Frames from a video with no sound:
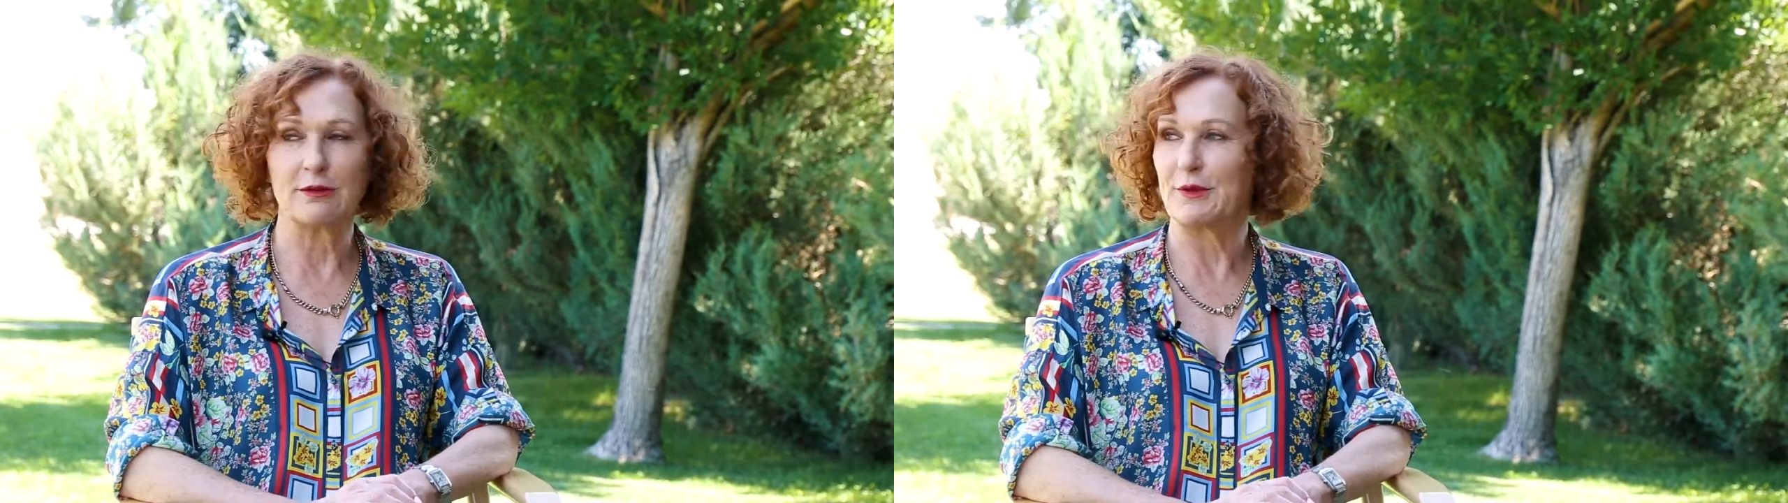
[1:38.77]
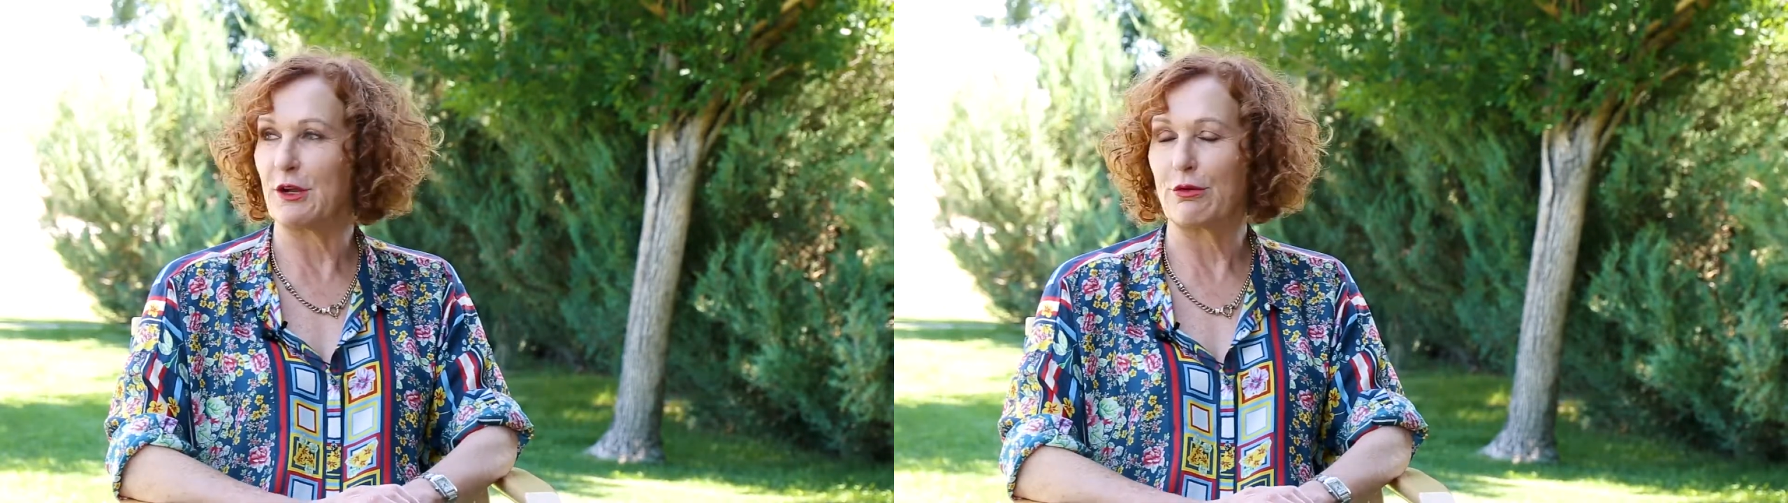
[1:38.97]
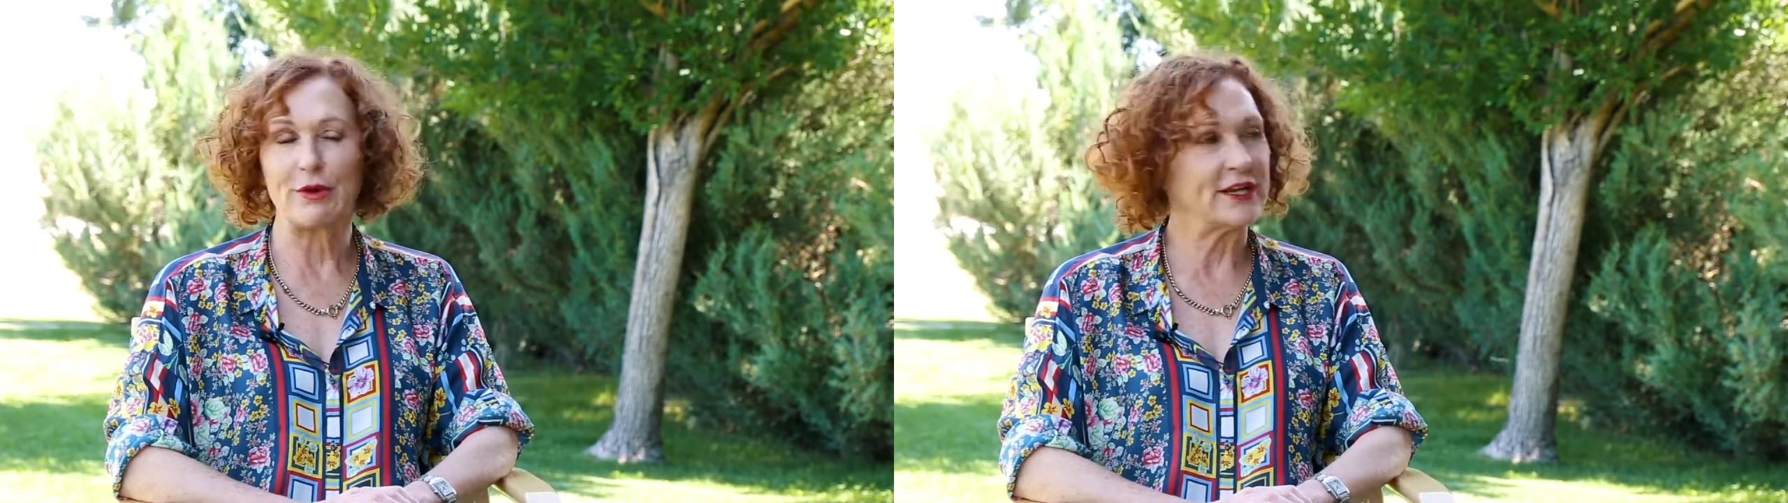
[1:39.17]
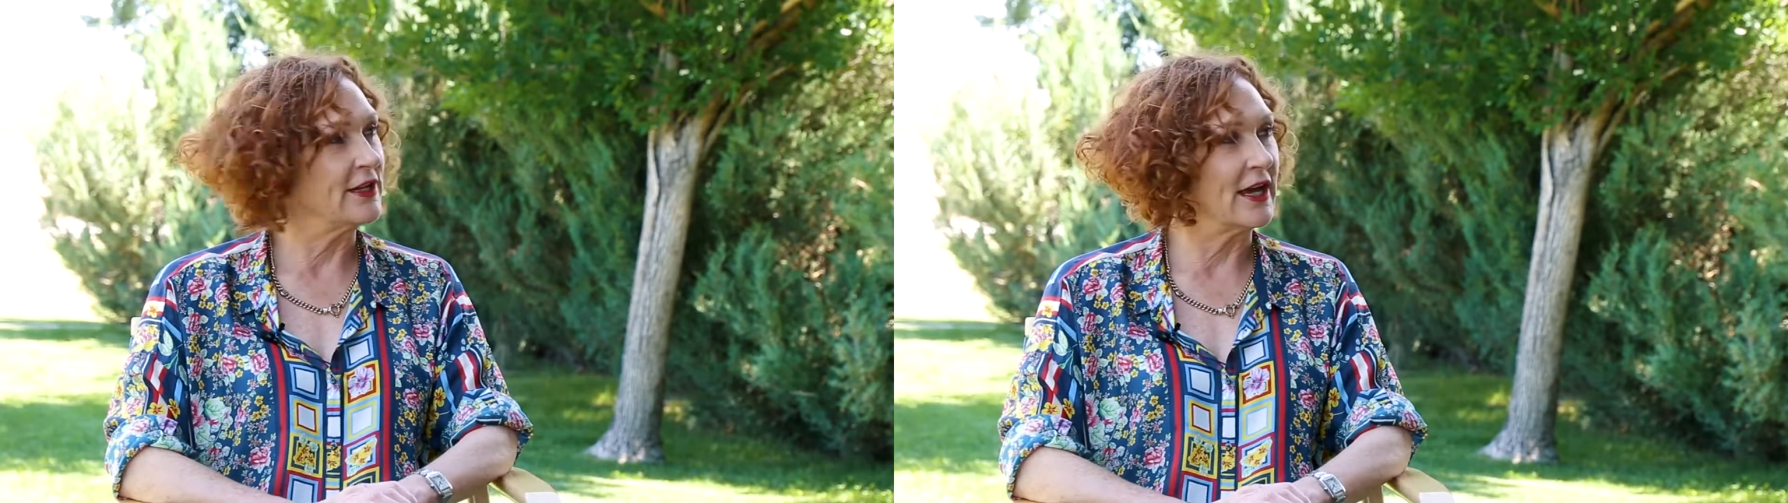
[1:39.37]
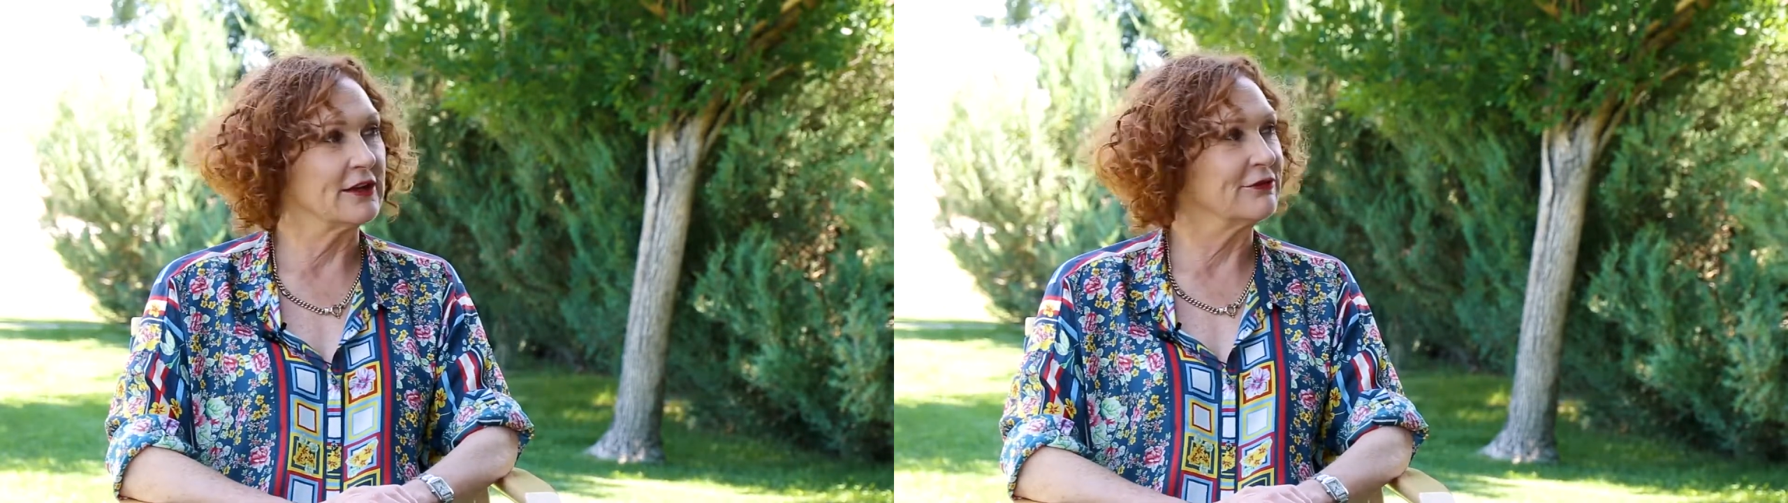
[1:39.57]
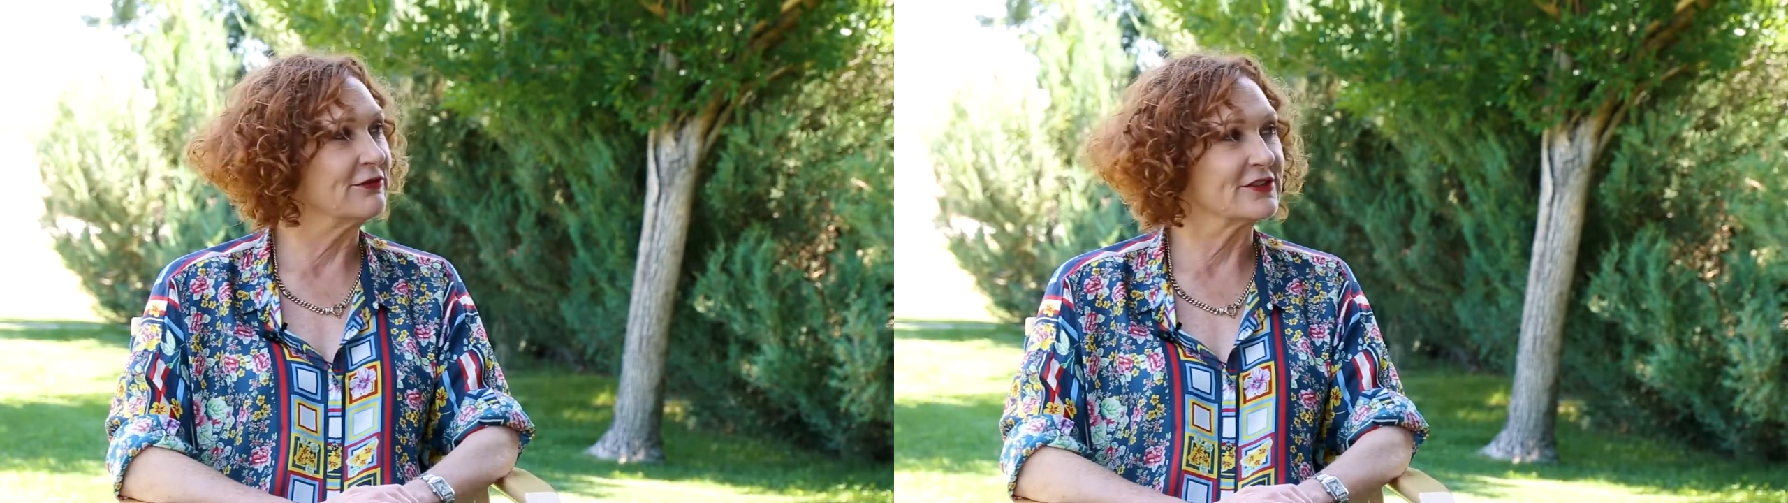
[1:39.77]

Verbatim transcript: It'll be a great night of